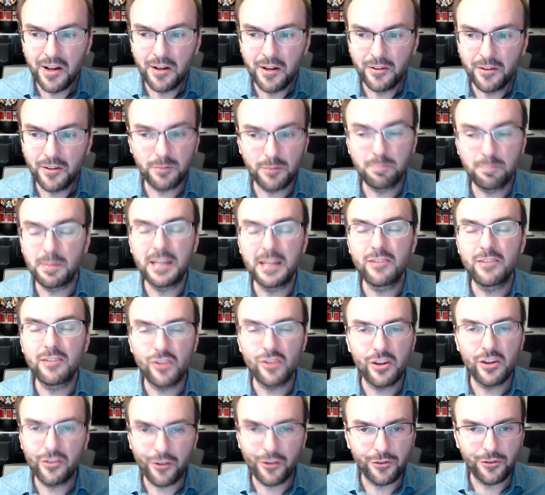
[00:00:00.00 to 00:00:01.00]

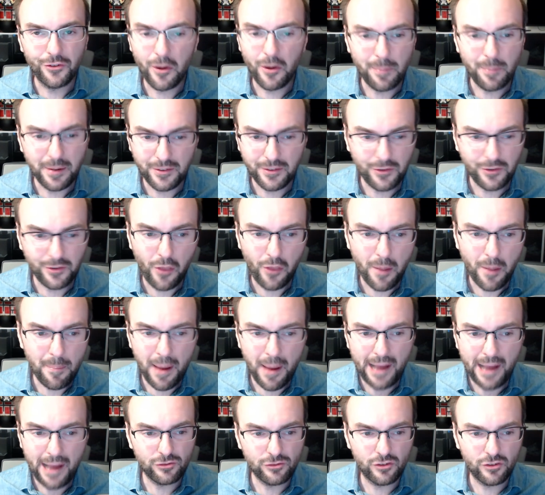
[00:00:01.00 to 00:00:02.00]
speeches on topics that they're
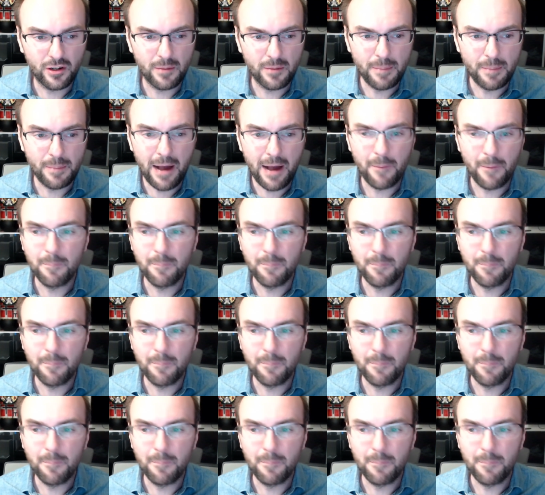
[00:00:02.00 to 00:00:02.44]
passionate about,